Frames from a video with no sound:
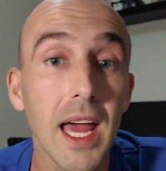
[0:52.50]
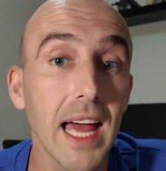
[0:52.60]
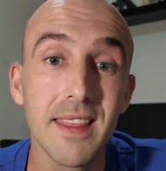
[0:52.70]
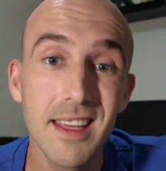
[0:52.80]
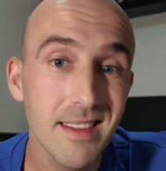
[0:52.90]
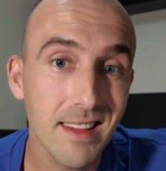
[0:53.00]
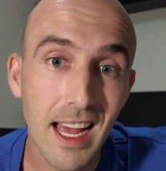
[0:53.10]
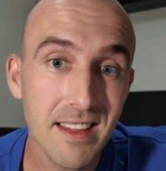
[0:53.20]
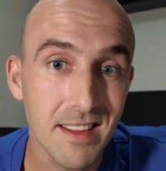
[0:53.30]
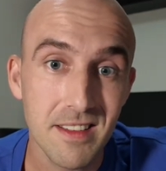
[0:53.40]
And these
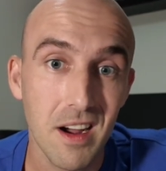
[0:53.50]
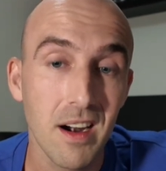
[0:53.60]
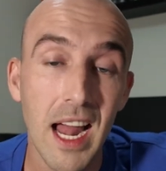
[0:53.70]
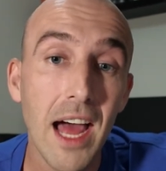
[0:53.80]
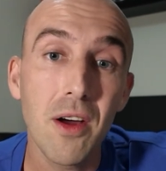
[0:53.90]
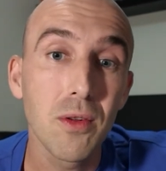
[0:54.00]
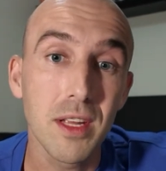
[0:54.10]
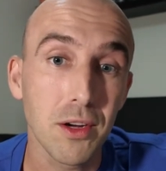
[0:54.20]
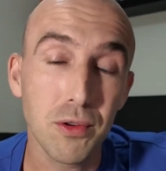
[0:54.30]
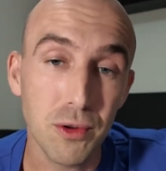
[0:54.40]
lessons are not
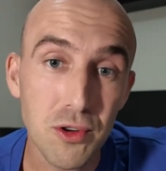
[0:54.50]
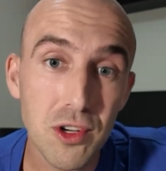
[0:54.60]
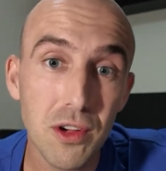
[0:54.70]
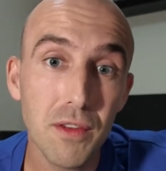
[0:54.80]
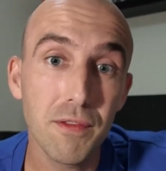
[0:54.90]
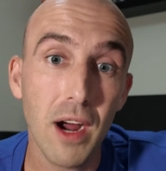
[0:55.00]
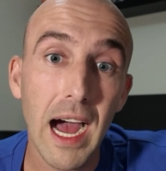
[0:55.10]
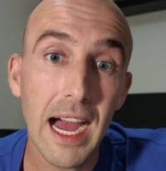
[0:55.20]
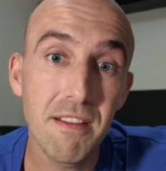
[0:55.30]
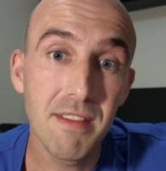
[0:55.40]
only crucial for
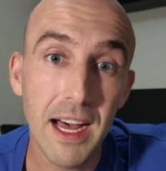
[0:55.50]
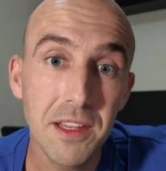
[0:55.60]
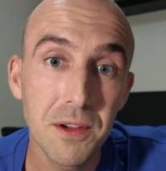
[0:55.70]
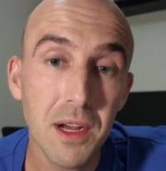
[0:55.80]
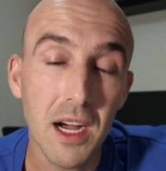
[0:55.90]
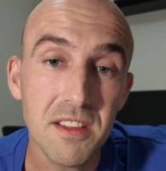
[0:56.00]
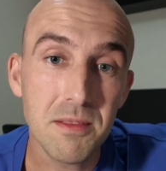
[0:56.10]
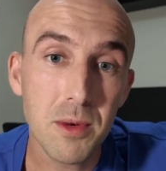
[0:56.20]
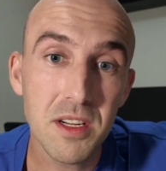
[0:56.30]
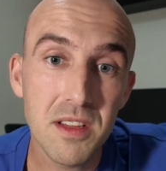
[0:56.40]
high-value
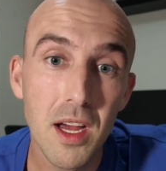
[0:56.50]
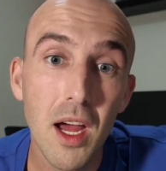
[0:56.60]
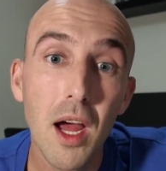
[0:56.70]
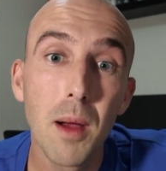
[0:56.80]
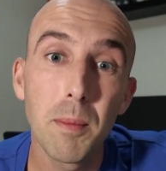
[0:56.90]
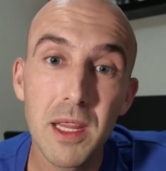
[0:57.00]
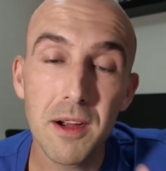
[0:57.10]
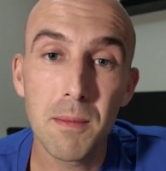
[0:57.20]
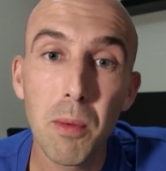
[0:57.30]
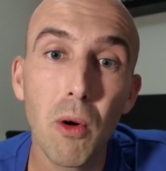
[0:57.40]
customers, but
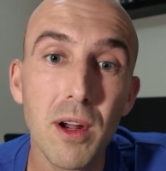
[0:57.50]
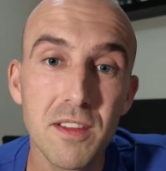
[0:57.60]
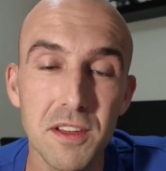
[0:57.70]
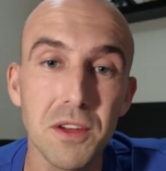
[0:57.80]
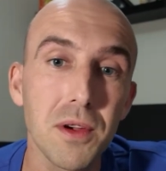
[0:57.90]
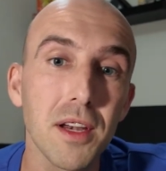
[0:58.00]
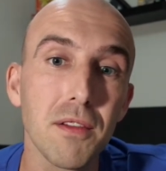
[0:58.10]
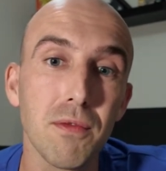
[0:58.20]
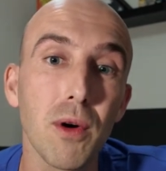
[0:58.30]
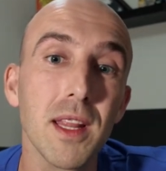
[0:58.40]
they're important so you can
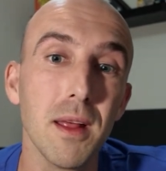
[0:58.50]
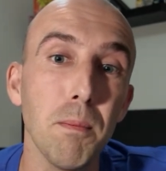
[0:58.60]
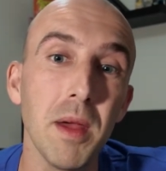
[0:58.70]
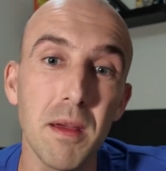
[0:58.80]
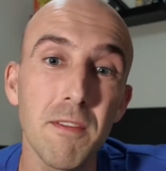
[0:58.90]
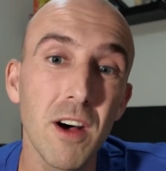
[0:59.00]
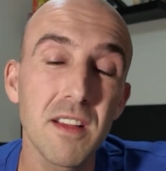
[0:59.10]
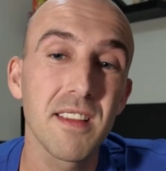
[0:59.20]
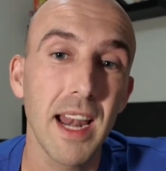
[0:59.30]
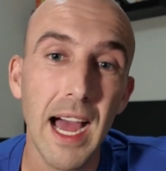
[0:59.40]
avoid the
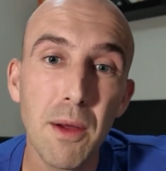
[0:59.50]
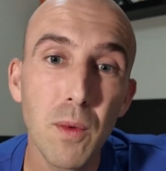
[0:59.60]
pitfalls that I